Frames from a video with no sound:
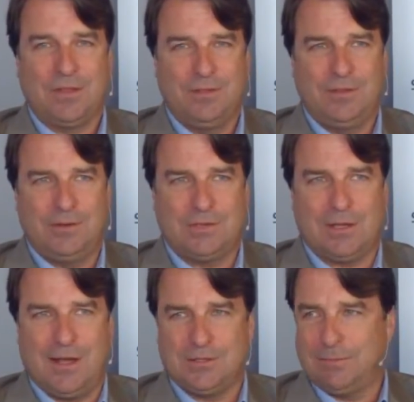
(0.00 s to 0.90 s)
There's a
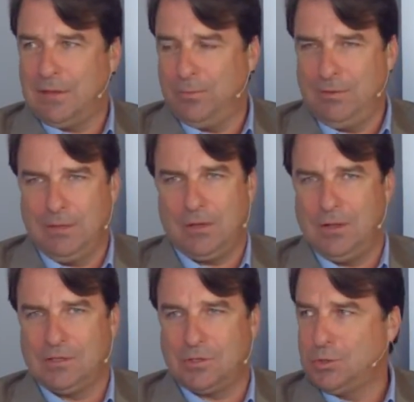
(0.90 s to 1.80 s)
concept that we've been calling
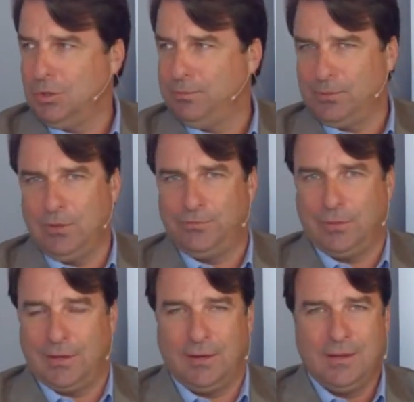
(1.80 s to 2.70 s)
social proof,
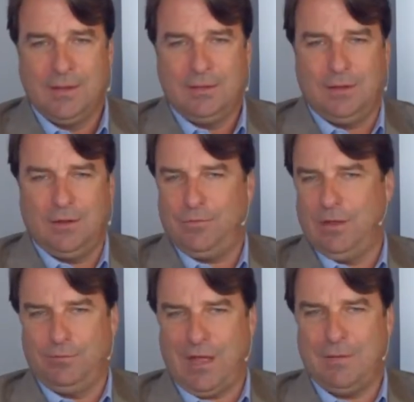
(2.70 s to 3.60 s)
where
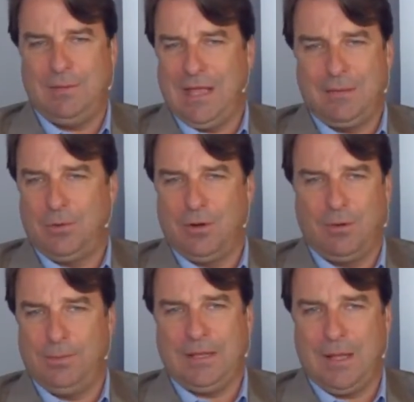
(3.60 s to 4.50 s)
if IBM or a
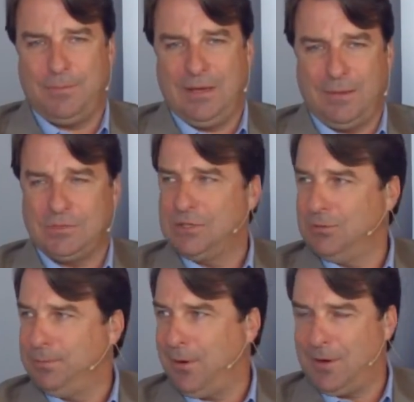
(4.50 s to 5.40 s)
big company comes into a
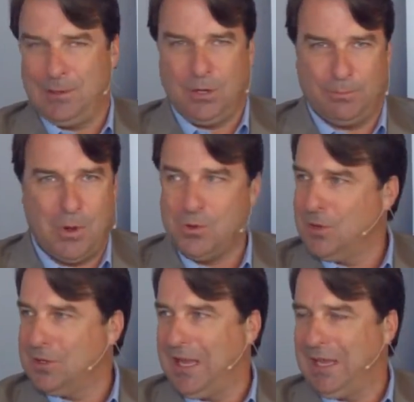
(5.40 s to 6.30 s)
party or a poker
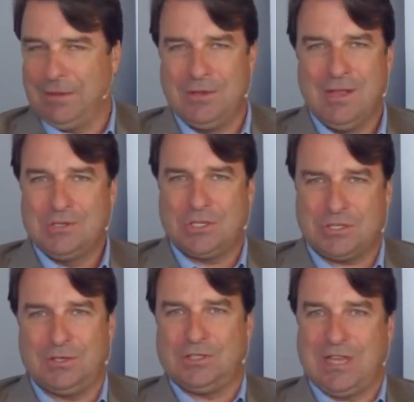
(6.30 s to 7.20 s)
game and just
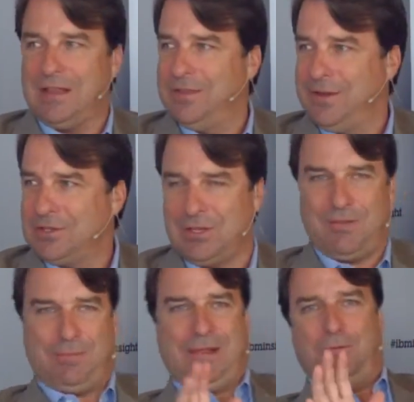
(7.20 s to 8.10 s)
starts selling their stuff, be
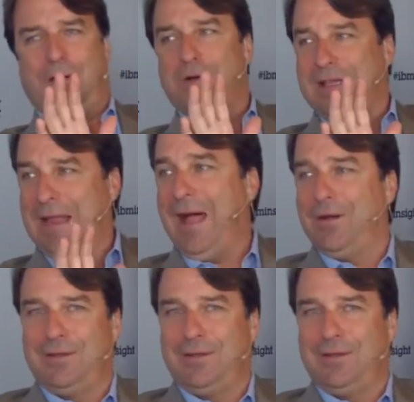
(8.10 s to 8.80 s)
like, whoa, get out,